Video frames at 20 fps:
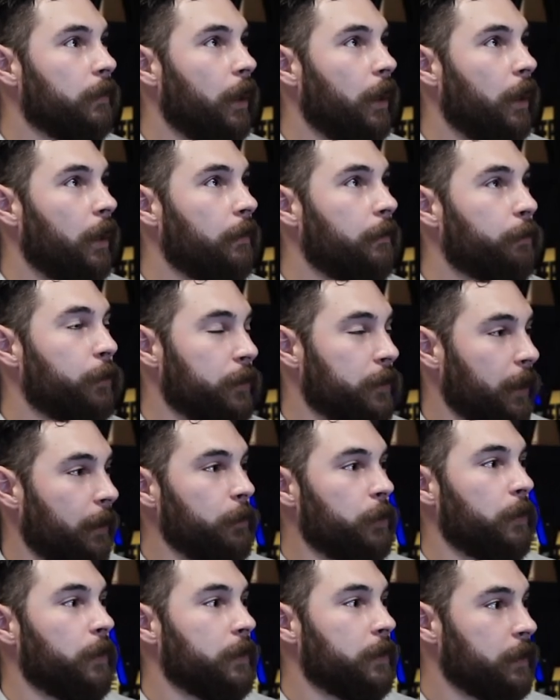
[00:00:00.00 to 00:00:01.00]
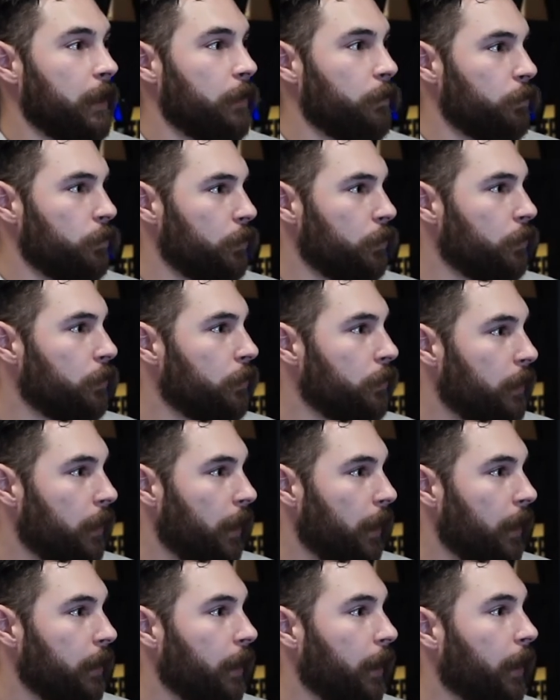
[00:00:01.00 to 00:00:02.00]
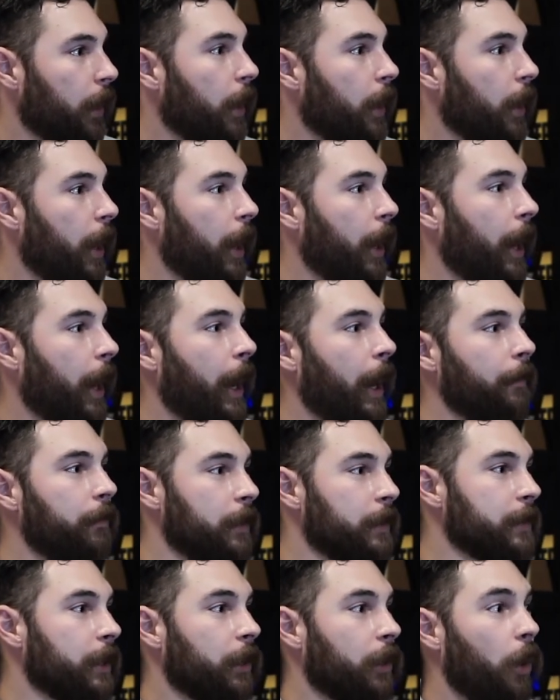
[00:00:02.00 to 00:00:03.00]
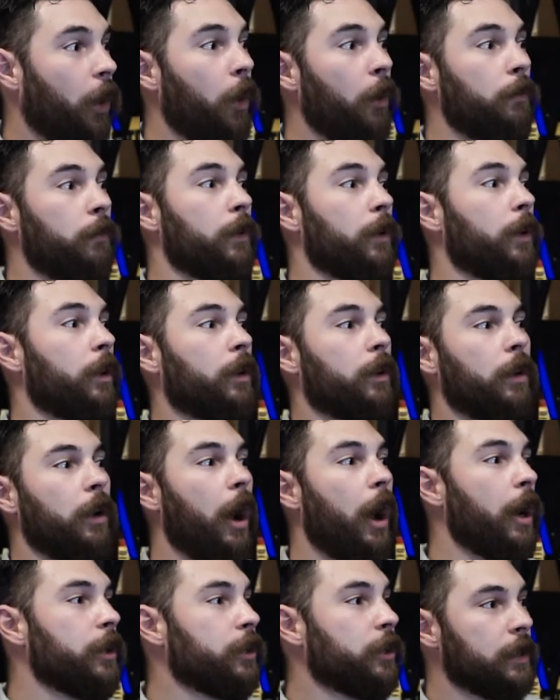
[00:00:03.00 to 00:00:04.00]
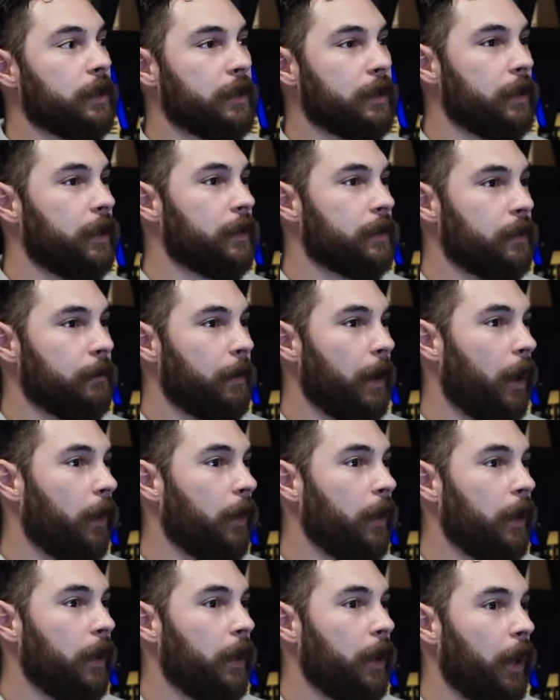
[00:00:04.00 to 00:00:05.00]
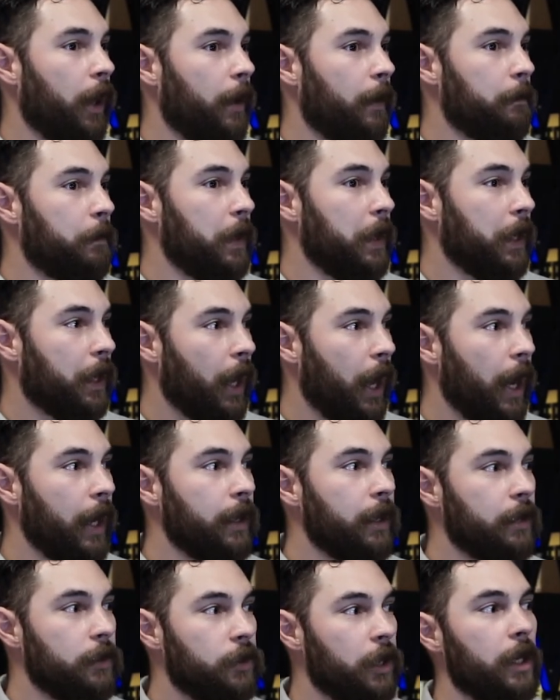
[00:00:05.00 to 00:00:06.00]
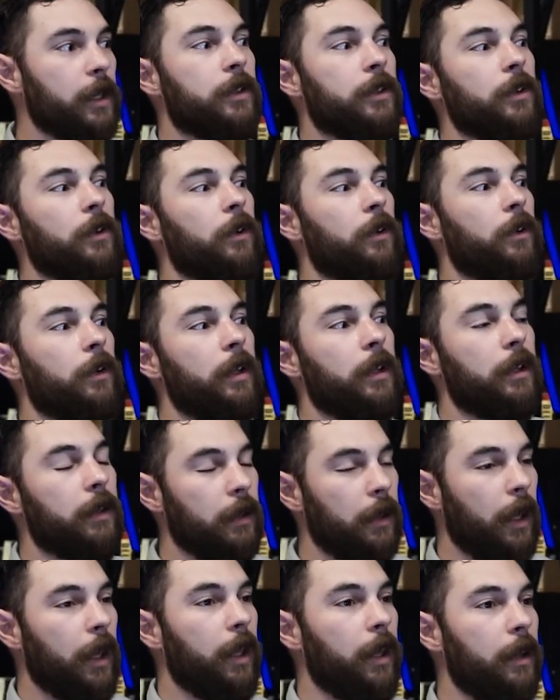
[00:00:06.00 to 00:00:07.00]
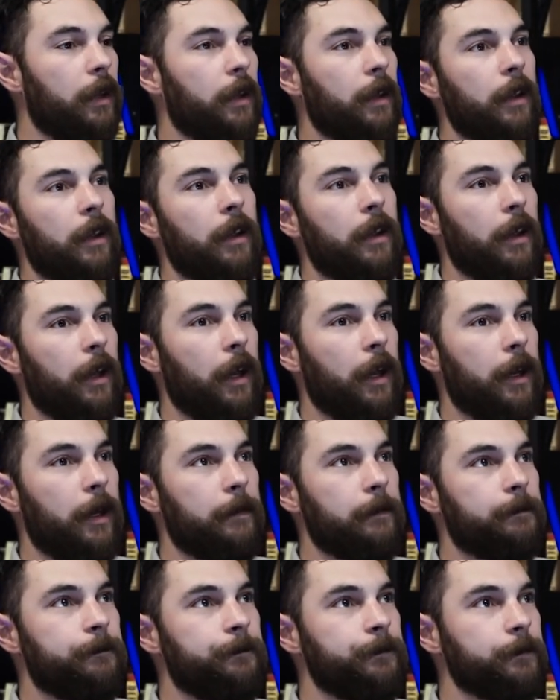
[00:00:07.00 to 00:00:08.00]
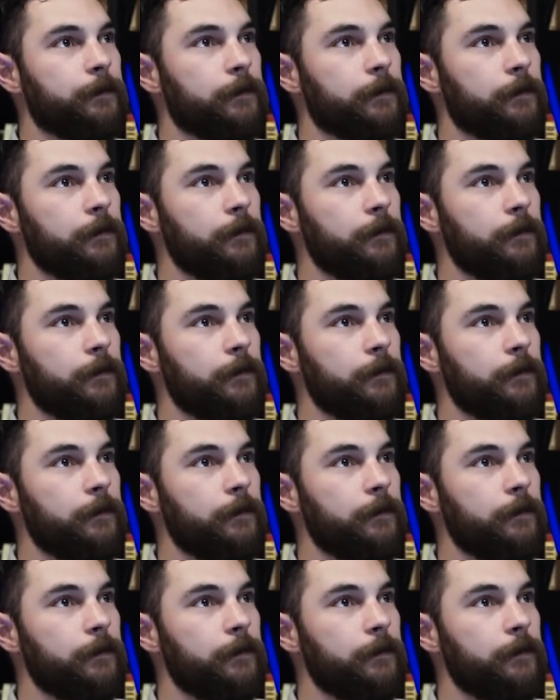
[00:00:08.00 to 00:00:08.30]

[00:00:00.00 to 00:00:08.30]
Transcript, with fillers: uh, presumptuous and rude yeah. and yeah. like I have this like over cautiousness mm-hmm. about um, being kind and gentle and and um,